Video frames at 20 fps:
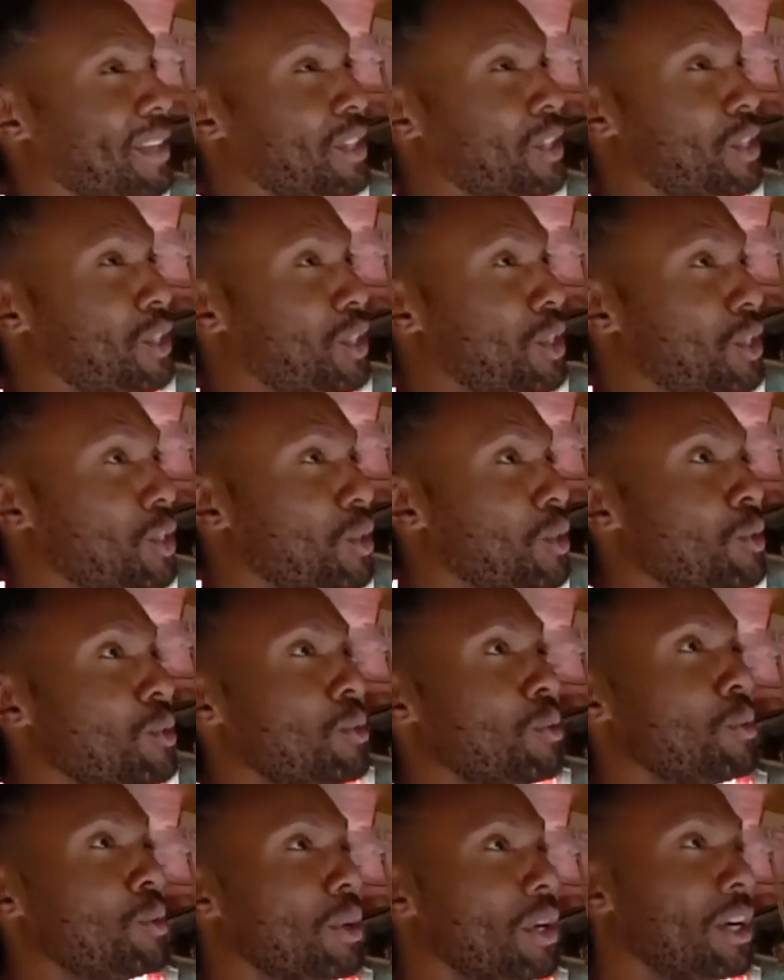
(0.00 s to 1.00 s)

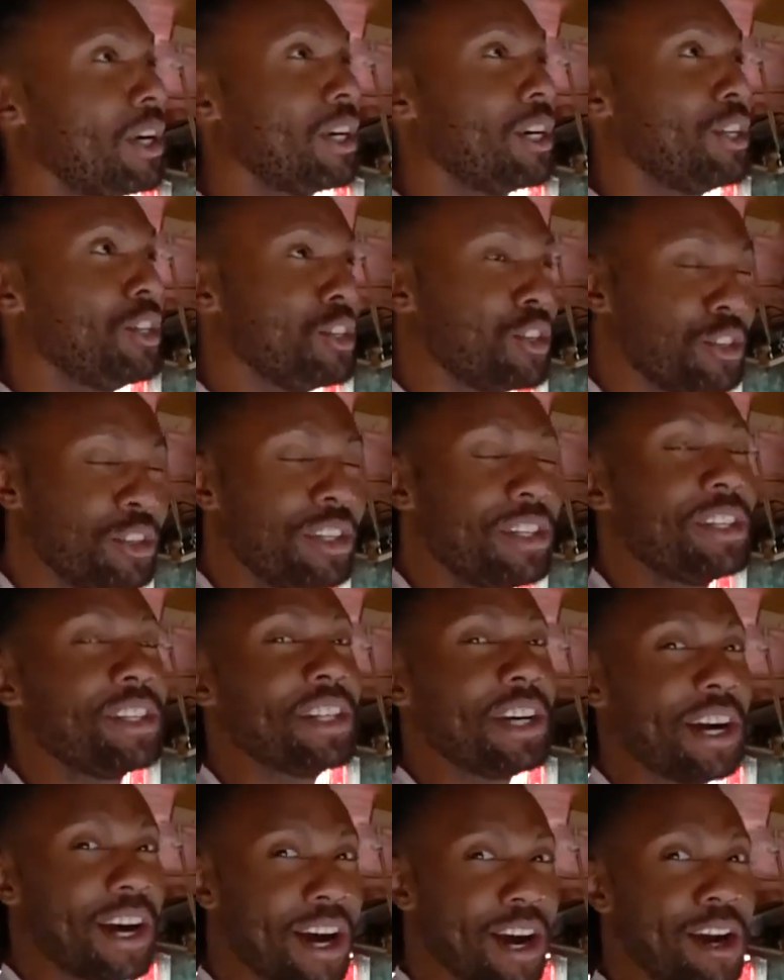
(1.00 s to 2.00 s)
200
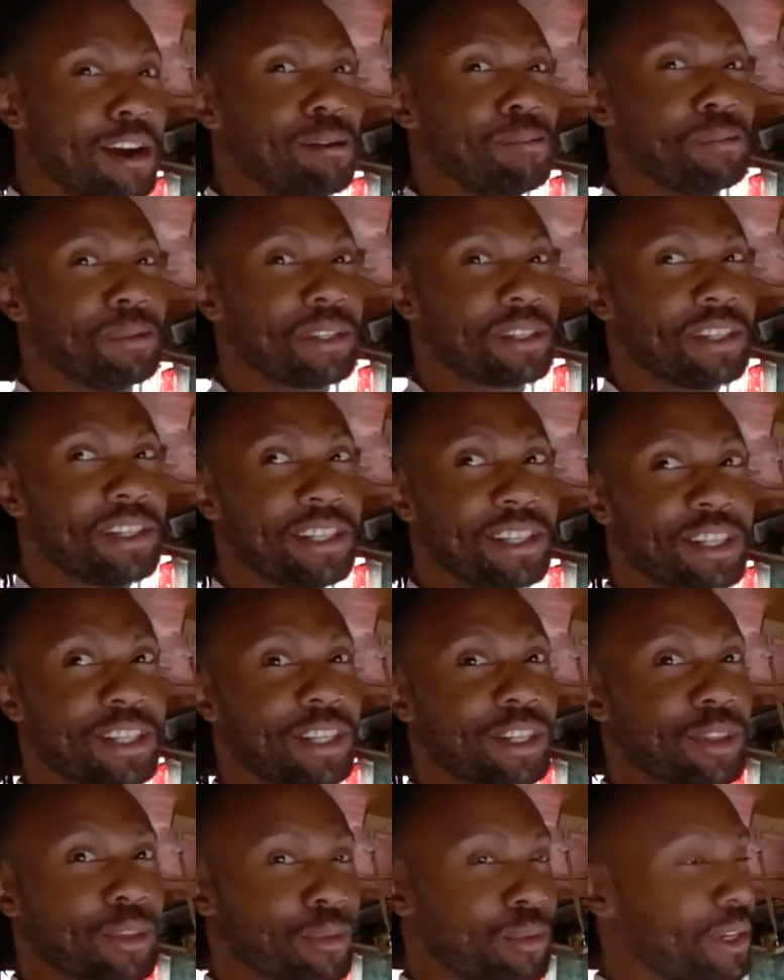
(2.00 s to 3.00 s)
times
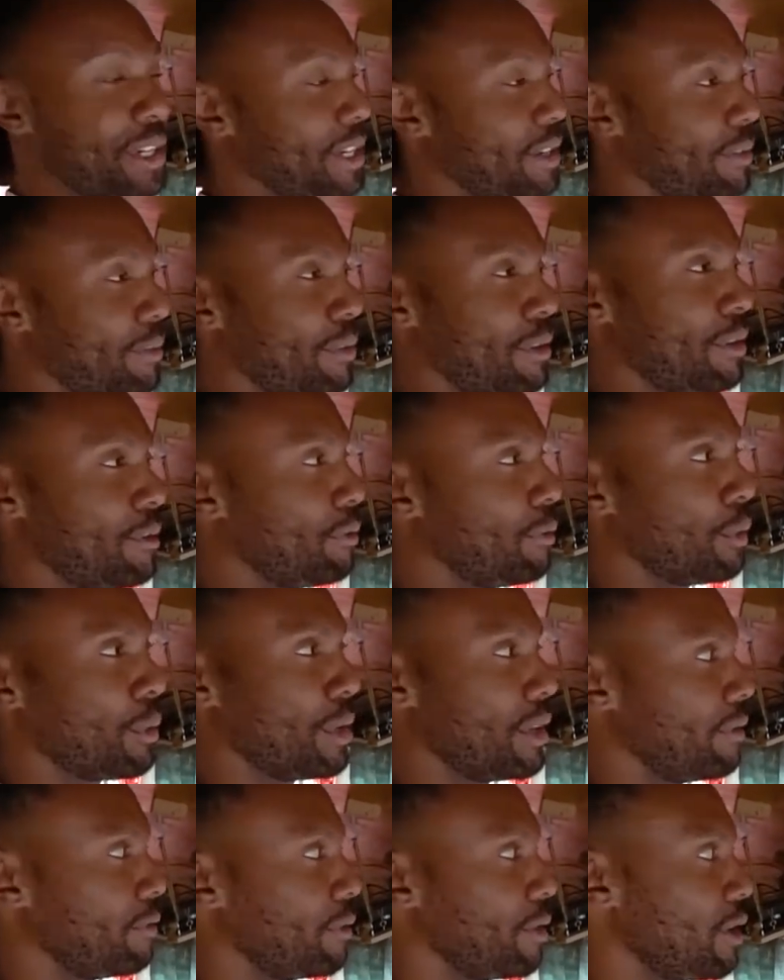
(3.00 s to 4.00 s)
to 4
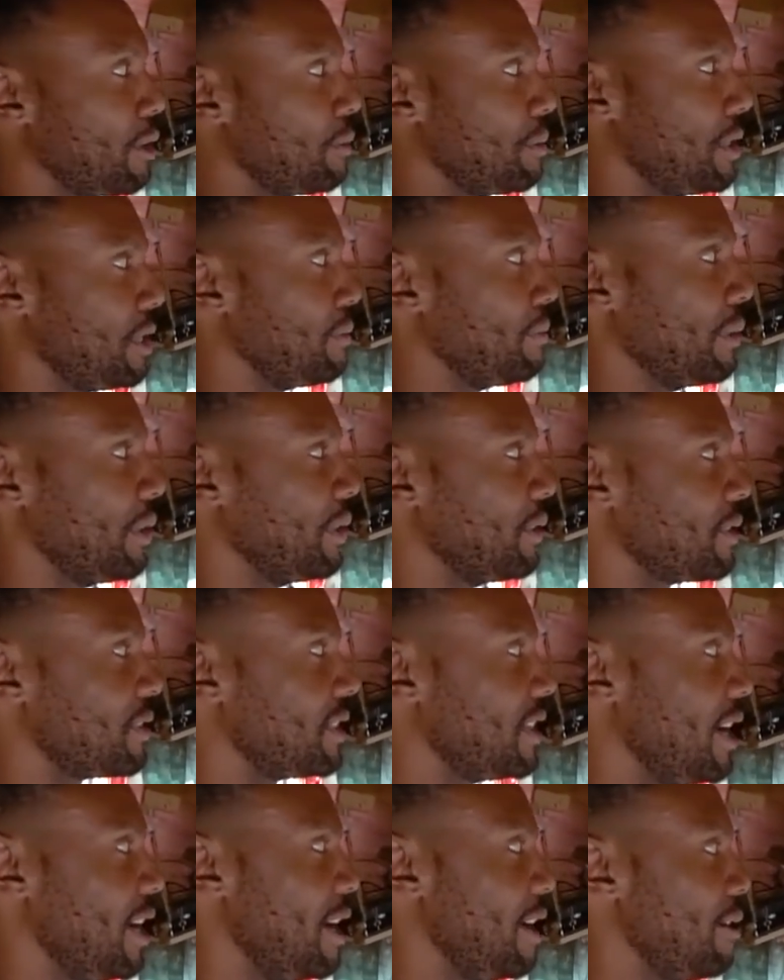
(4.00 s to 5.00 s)
different Home Depots.